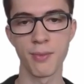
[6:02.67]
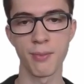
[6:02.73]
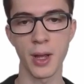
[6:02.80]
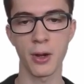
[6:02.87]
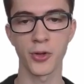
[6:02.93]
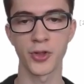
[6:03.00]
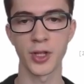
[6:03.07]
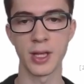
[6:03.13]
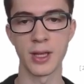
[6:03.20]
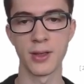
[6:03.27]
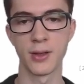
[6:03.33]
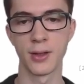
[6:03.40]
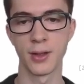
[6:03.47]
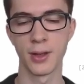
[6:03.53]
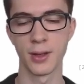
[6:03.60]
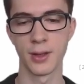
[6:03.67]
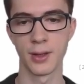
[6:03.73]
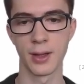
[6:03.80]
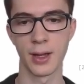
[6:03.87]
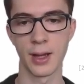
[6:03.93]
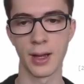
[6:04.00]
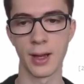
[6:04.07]
can better see
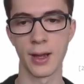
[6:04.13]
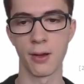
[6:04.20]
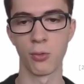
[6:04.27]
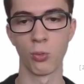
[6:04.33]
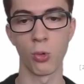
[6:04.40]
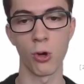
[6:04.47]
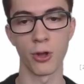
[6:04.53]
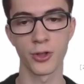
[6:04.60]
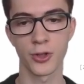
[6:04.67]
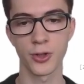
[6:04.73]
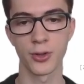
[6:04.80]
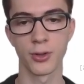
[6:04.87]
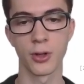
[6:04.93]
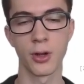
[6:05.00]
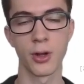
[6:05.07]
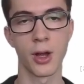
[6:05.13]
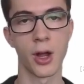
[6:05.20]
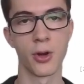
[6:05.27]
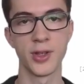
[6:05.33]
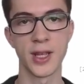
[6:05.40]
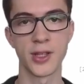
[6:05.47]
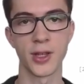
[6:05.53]
what
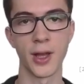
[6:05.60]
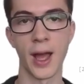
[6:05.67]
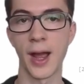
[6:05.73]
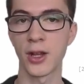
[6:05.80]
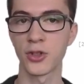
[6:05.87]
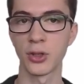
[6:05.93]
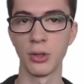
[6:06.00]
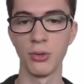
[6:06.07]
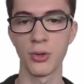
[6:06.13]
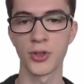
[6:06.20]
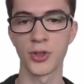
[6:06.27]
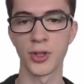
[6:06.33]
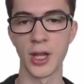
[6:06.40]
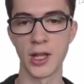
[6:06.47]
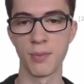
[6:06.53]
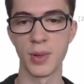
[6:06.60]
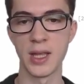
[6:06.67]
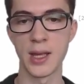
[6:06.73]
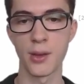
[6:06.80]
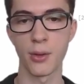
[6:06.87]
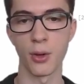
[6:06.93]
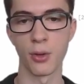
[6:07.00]
our data actually looks like
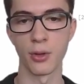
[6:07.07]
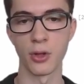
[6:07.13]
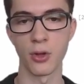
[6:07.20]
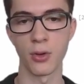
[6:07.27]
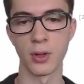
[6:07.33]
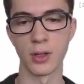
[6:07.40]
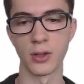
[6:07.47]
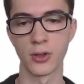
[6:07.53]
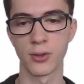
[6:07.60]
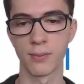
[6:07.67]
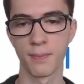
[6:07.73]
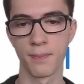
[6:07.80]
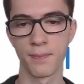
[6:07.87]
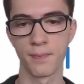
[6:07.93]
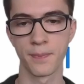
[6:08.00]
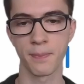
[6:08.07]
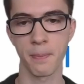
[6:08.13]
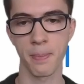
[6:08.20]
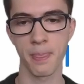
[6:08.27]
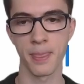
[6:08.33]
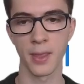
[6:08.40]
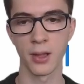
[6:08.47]
beneath all the noise.
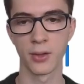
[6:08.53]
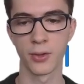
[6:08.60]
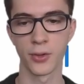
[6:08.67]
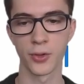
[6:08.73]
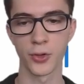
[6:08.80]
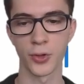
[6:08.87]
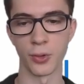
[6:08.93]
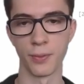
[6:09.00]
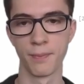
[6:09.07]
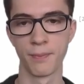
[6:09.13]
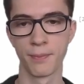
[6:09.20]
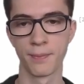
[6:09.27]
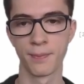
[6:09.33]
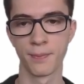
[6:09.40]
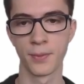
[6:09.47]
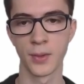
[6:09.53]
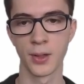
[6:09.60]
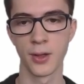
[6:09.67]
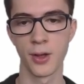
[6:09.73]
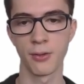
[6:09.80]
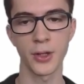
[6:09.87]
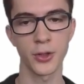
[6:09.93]
So
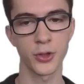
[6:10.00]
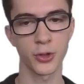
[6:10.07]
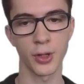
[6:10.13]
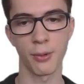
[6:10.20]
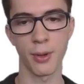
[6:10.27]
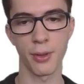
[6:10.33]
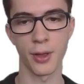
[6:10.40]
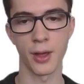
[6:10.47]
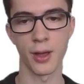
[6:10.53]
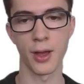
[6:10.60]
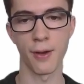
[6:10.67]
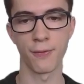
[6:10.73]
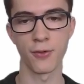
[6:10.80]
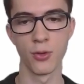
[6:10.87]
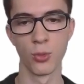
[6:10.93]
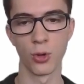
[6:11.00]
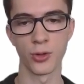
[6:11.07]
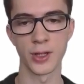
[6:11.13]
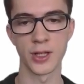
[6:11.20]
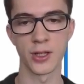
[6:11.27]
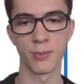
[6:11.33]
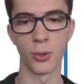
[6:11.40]
let's try it with a few
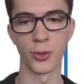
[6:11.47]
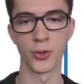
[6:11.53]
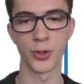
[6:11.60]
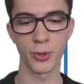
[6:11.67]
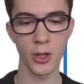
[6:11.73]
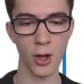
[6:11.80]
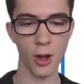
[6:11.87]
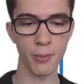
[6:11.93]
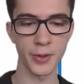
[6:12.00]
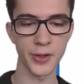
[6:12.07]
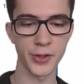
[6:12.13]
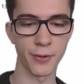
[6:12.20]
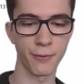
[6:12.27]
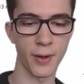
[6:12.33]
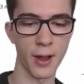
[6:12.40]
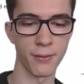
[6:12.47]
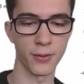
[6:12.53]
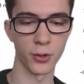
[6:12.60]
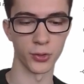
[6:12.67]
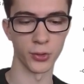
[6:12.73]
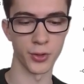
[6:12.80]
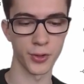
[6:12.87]
more data points. I'm going to up this to
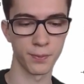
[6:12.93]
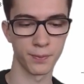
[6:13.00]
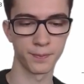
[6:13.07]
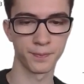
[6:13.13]
500.